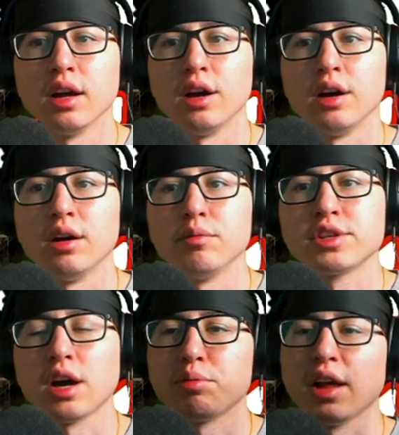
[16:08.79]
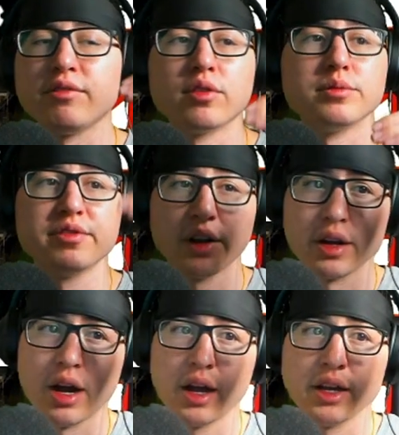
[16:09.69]
Top platforms
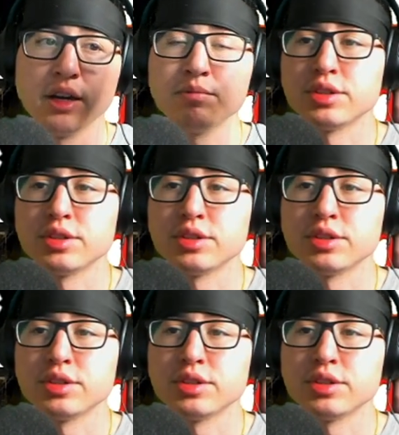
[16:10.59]
very high up,